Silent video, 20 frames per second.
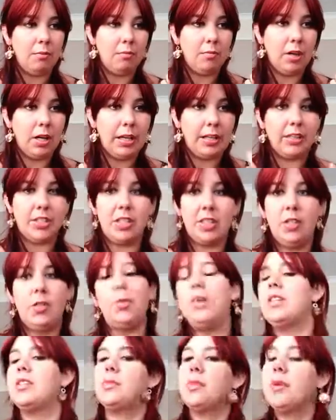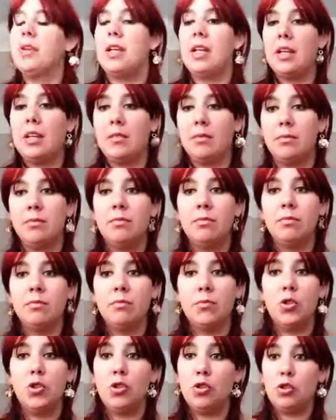actually quit smoking
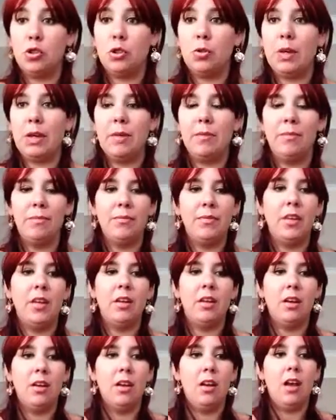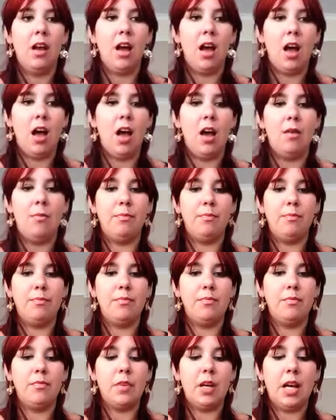to do it.
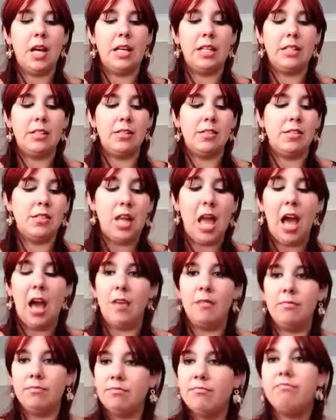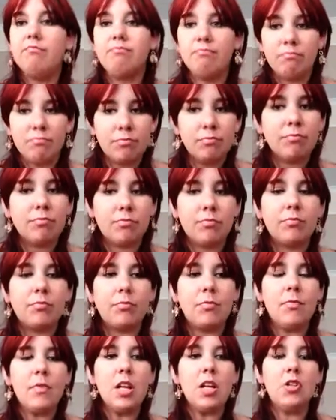And yeah,
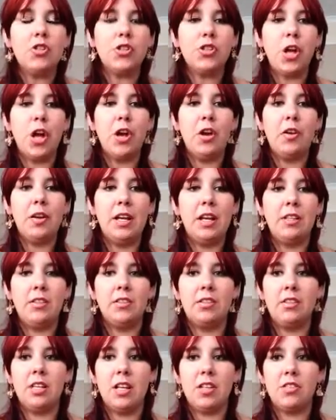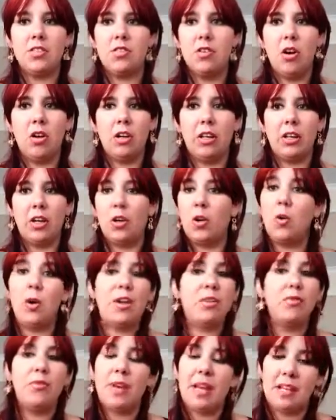so it's not like a
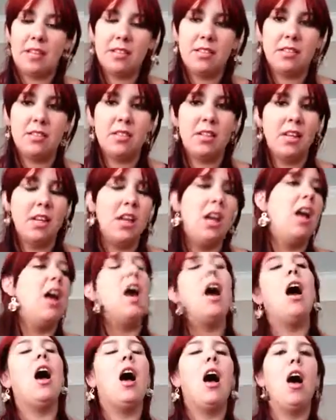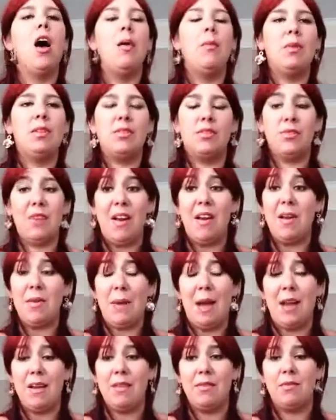quick fix. It's very
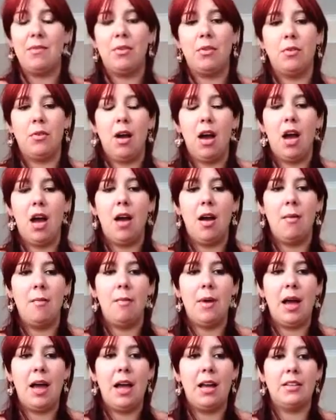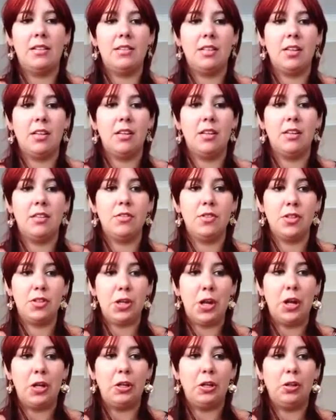painful. And the
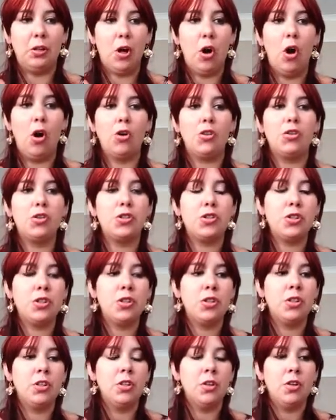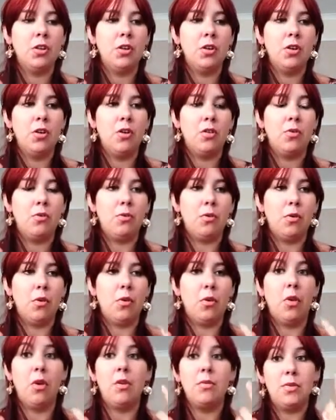total cost
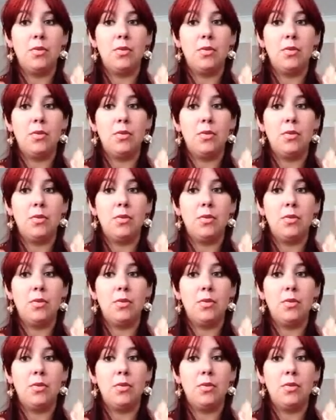for, it